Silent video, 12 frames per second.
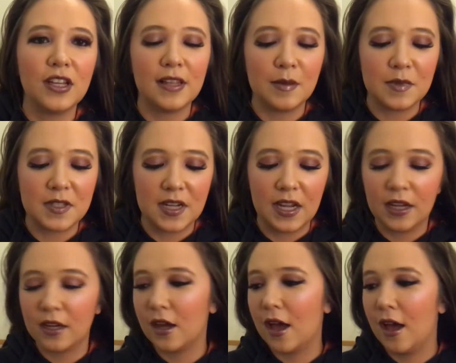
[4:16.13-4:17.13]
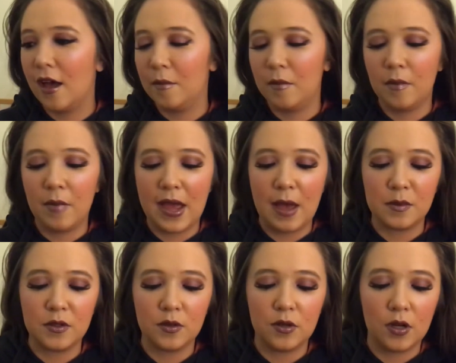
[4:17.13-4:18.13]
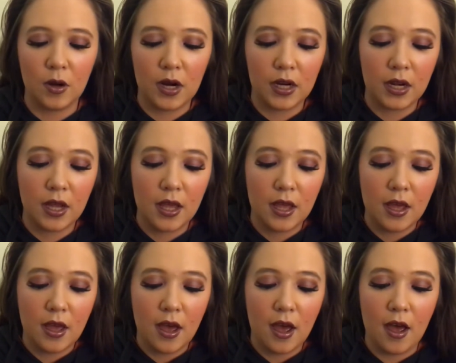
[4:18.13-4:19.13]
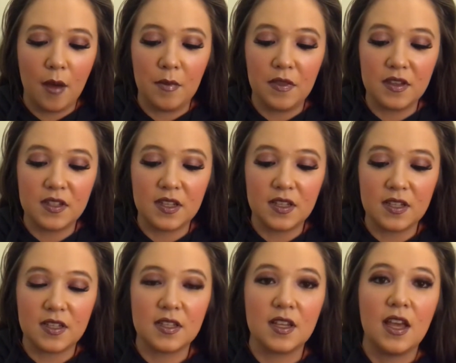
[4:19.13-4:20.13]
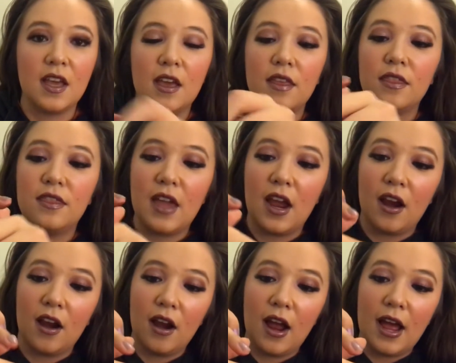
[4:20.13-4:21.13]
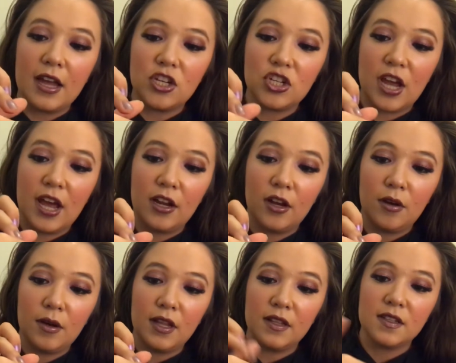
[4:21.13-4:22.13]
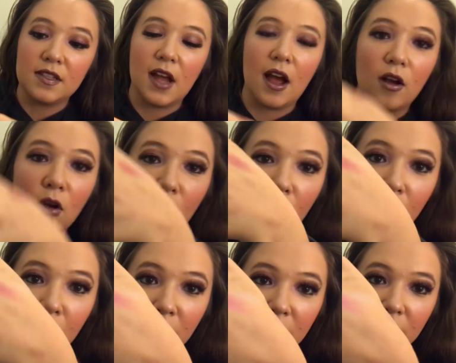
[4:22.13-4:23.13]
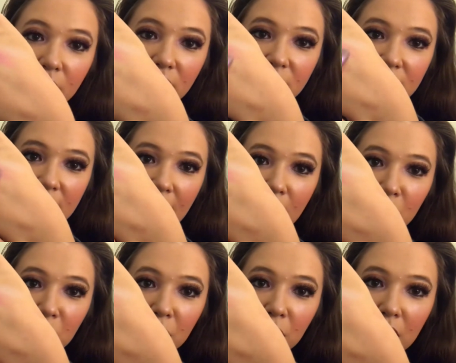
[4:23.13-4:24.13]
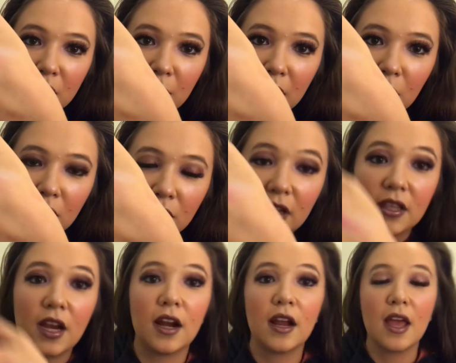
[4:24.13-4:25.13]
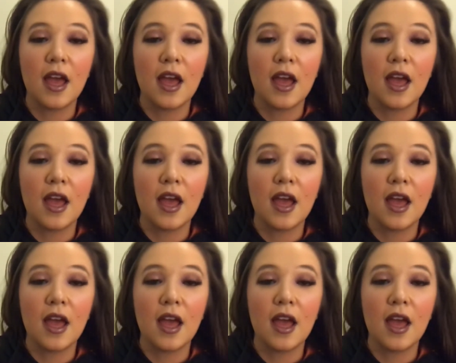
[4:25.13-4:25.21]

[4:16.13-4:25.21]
lipstick by Absolute New York. This is their eyeshadow in Stockholm. It's that pretty pink one right there.